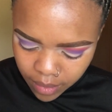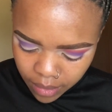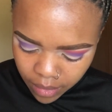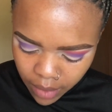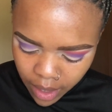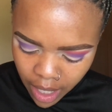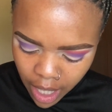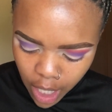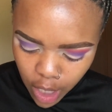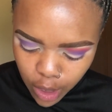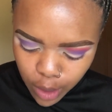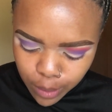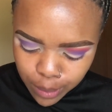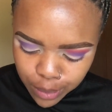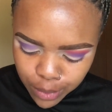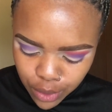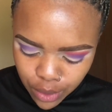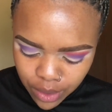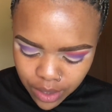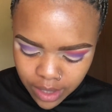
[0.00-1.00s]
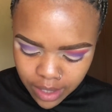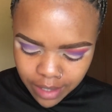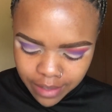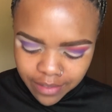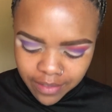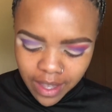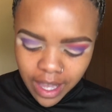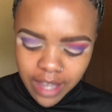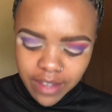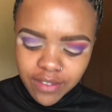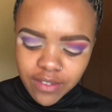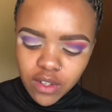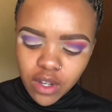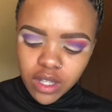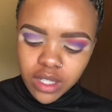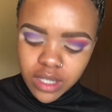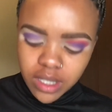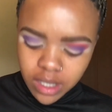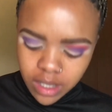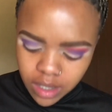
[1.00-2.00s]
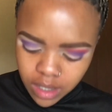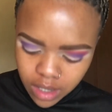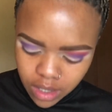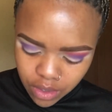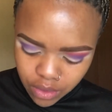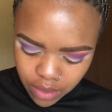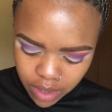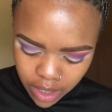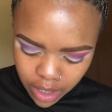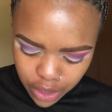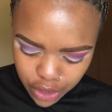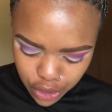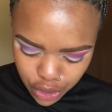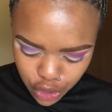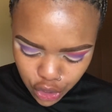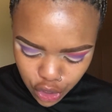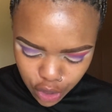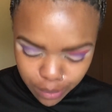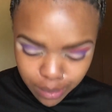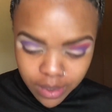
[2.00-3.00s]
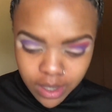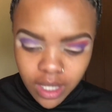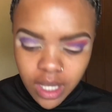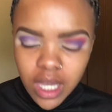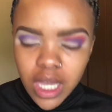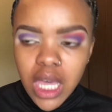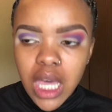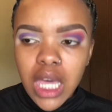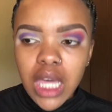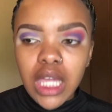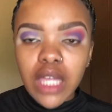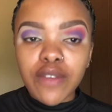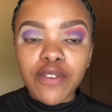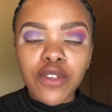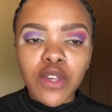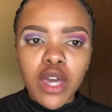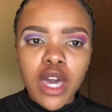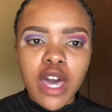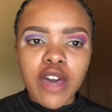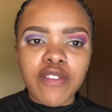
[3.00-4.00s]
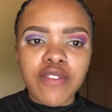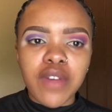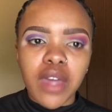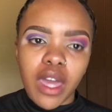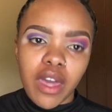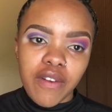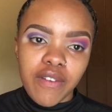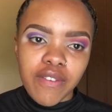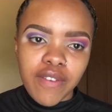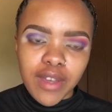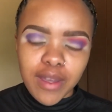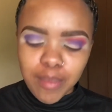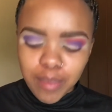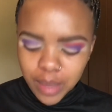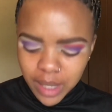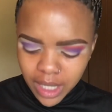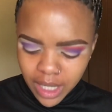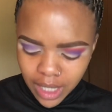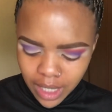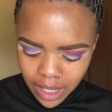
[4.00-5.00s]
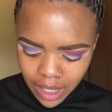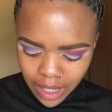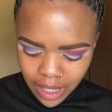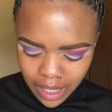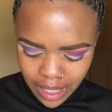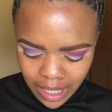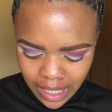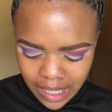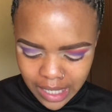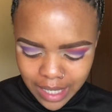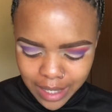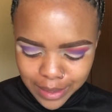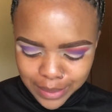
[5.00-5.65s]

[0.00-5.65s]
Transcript: helped you survive long distance relationships, if you have ever been in any?